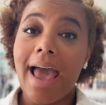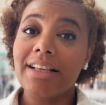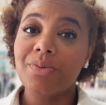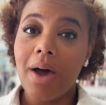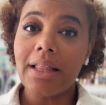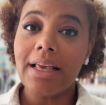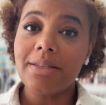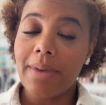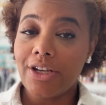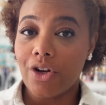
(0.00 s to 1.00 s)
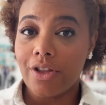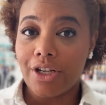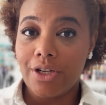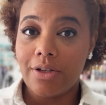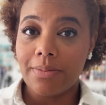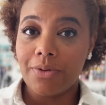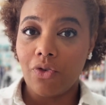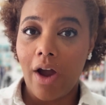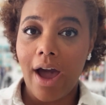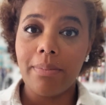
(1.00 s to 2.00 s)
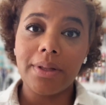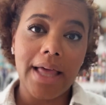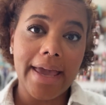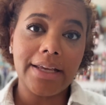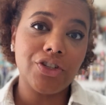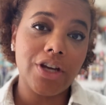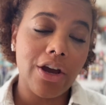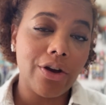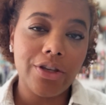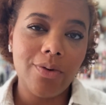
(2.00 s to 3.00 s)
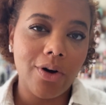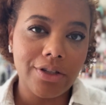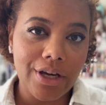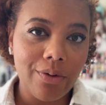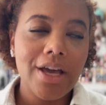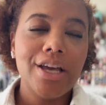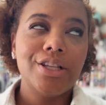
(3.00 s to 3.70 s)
as well as make sure that you subscribe, like, share, you all know.